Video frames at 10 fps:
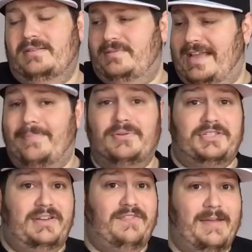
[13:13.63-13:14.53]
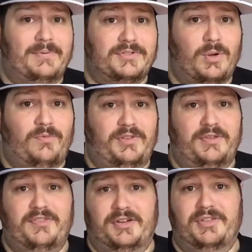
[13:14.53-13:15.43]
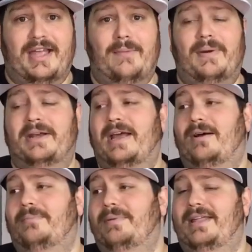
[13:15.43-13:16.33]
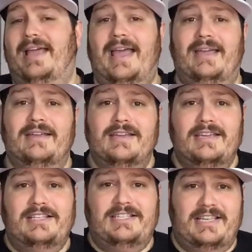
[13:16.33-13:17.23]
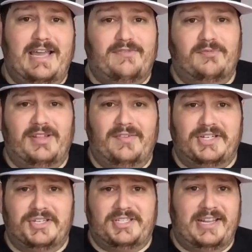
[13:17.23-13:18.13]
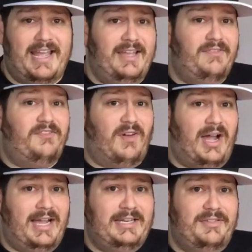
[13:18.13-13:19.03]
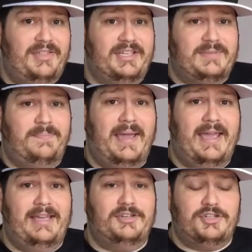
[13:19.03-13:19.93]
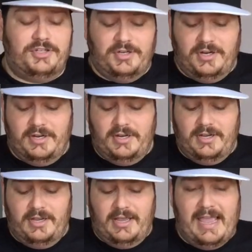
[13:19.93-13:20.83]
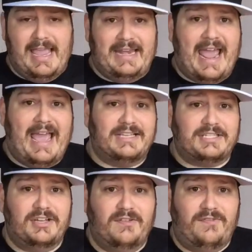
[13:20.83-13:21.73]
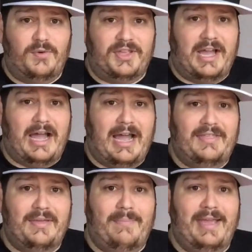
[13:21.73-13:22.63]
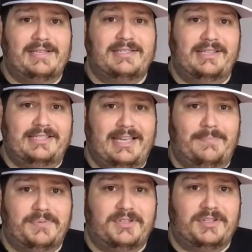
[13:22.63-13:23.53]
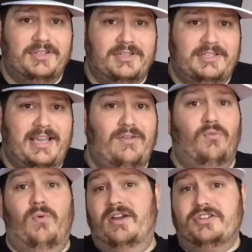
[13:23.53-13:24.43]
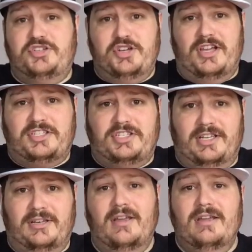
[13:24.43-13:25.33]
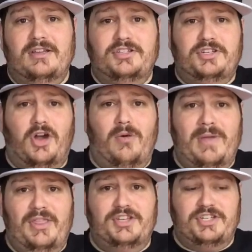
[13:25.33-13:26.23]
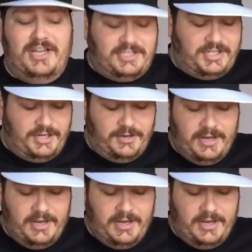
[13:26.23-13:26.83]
Capital City Vapers. Hopefully, you figured that out by now. Be like, hey, CA from Flavor just said, hey, find this page, and ask for the guy that makes the tips. Say, where's Justin? Show me the Justin.